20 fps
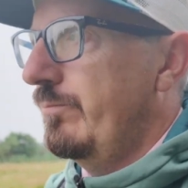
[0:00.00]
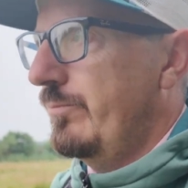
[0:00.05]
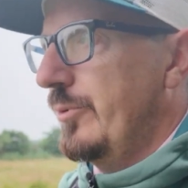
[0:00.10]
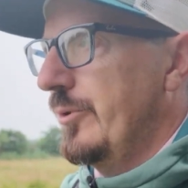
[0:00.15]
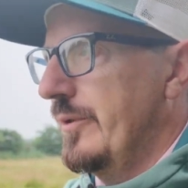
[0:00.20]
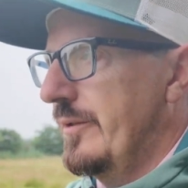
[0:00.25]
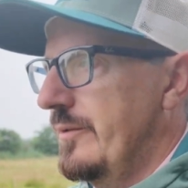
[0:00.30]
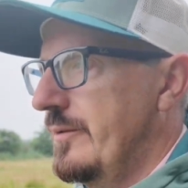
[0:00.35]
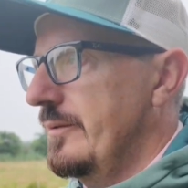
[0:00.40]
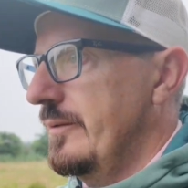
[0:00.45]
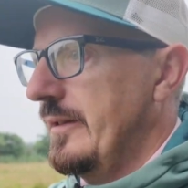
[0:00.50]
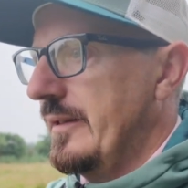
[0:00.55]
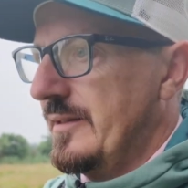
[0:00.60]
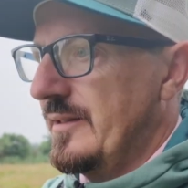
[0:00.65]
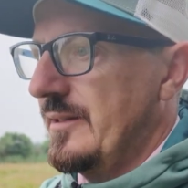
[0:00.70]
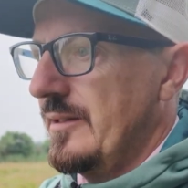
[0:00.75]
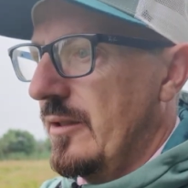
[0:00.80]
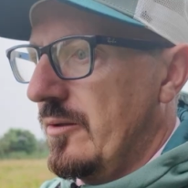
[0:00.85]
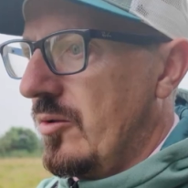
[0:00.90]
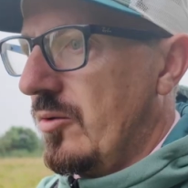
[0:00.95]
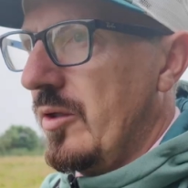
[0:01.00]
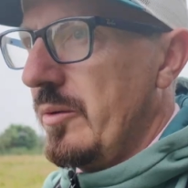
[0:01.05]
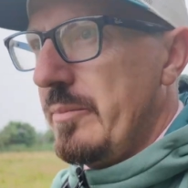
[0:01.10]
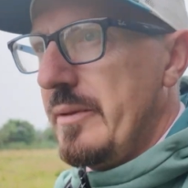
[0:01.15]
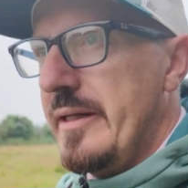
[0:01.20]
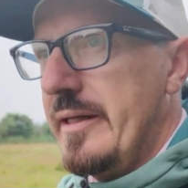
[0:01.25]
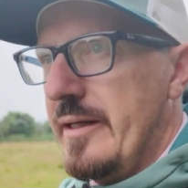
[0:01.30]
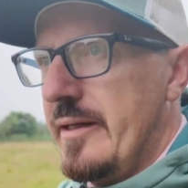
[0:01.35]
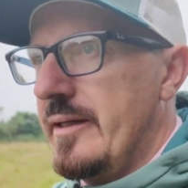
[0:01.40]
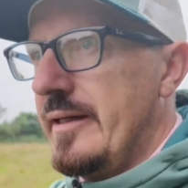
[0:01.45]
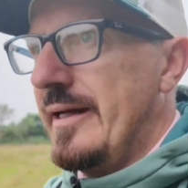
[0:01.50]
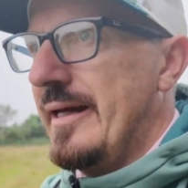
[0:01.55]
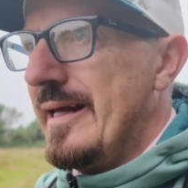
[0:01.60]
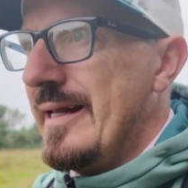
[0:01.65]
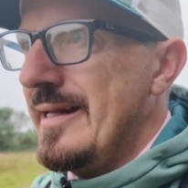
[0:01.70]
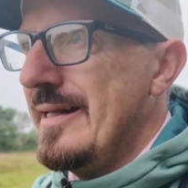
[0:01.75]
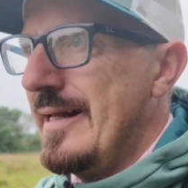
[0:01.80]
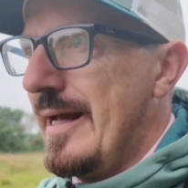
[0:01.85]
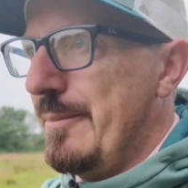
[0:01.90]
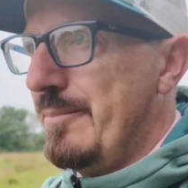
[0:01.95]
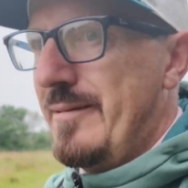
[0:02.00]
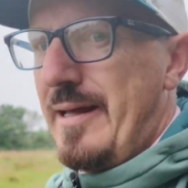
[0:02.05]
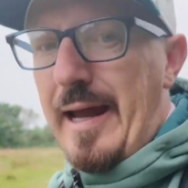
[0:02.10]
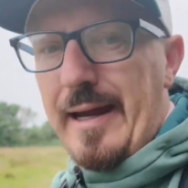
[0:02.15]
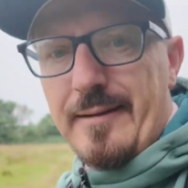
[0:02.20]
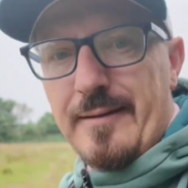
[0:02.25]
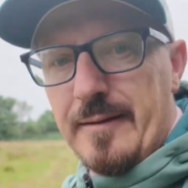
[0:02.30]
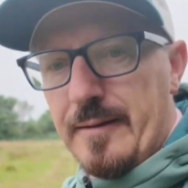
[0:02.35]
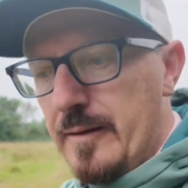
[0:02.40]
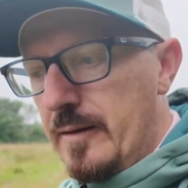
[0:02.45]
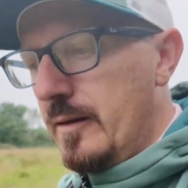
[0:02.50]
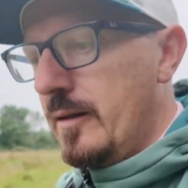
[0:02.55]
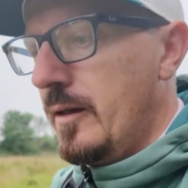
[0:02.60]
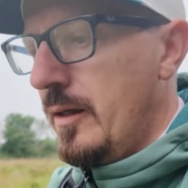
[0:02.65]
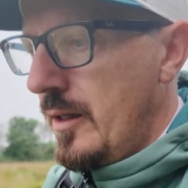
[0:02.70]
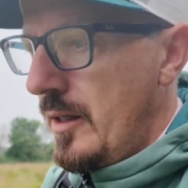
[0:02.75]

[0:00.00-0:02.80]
but it's not going to be in-depth technical,